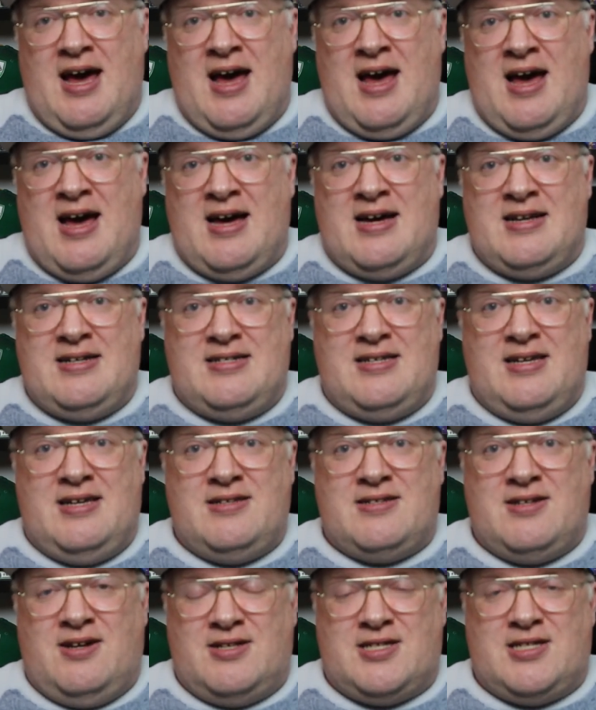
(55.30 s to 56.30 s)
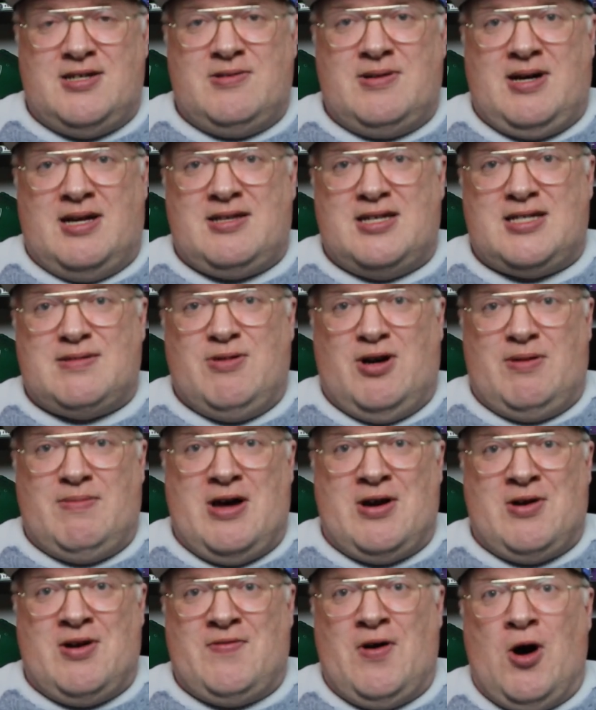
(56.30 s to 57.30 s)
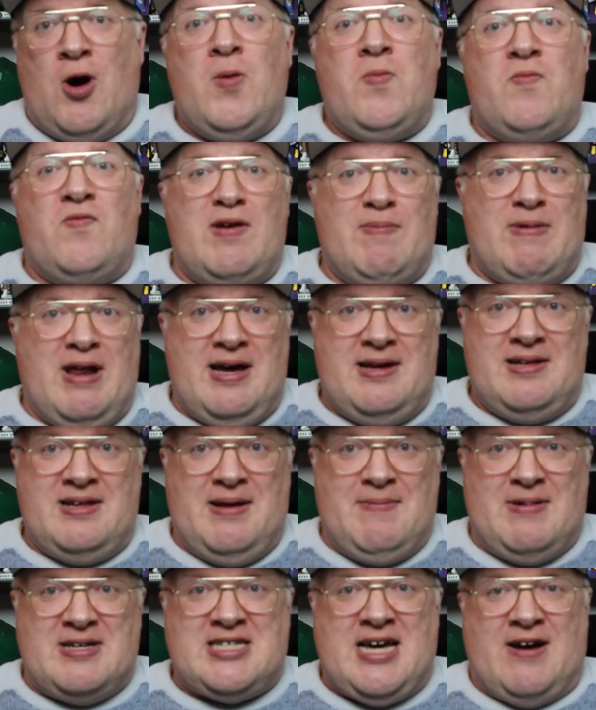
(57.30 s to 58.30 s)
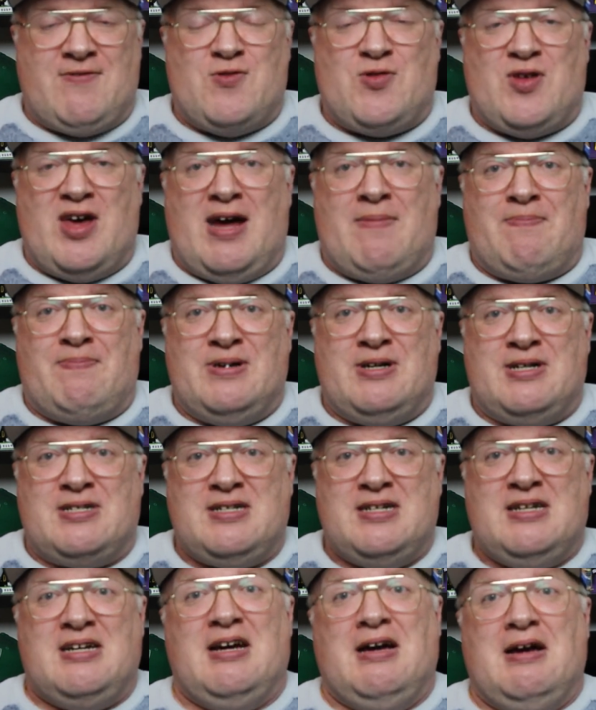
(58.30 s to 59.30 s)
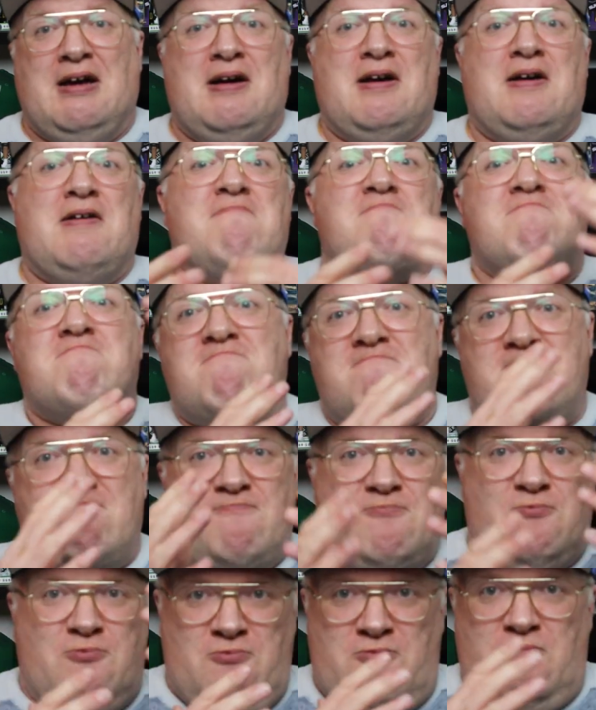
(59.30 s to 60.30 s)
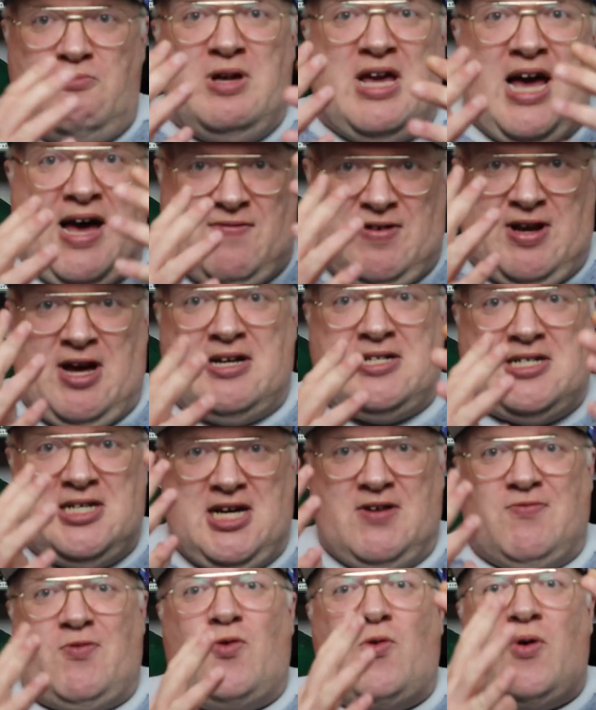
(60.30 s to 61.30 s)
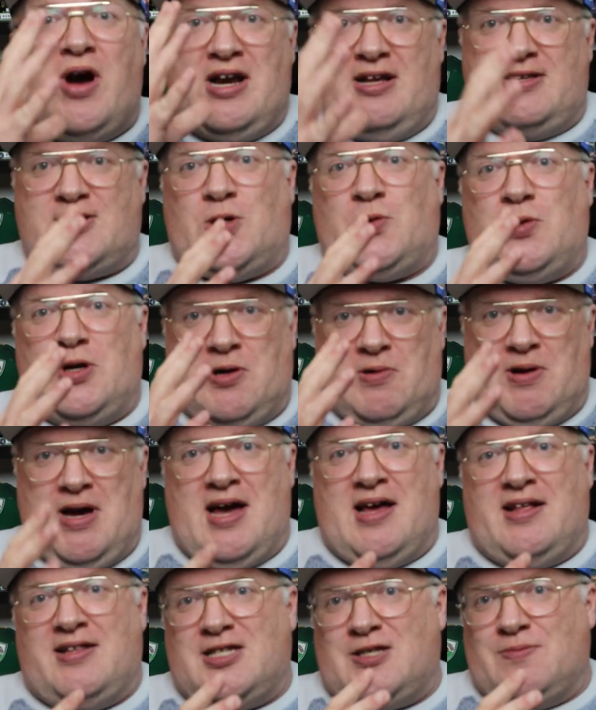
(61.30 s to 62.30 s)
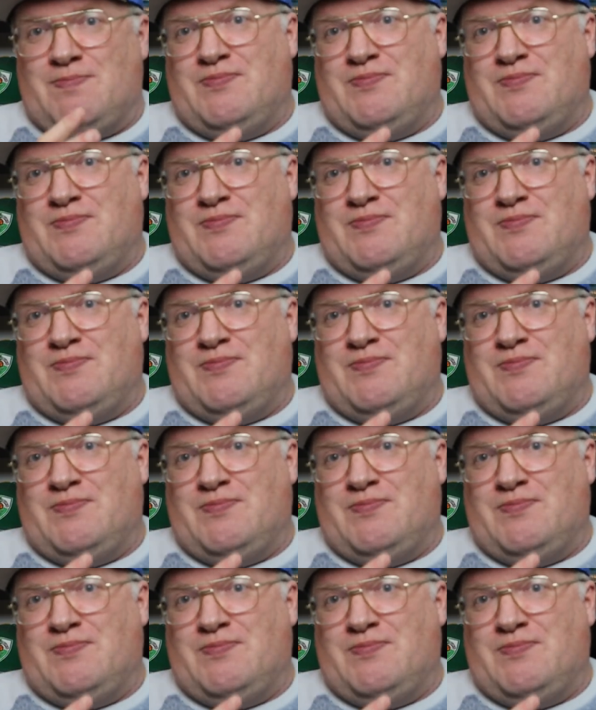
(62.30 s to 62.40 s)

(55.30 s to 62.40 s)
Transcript: And he's also got the small matter of hopefully playing in the Olympics after that. But we have an idea of when his career ends.